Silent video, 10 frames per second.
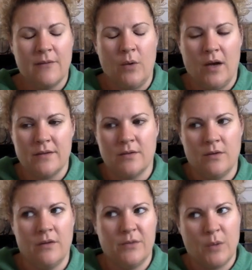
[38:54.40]
we
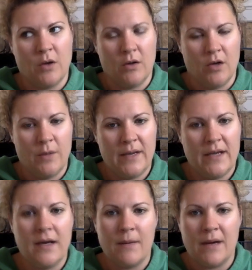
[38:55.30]
also spoke a little
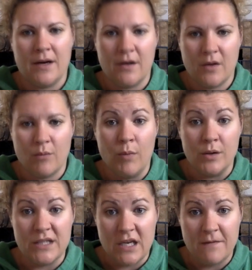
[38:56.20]
bit about another
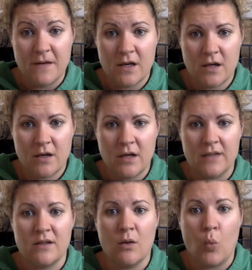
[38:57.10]
motif here,
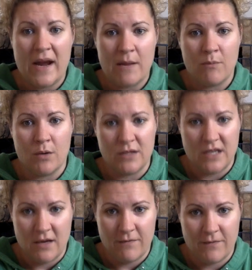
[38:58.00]
is the weight
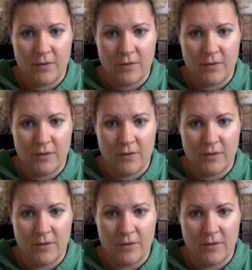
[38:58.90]
motif,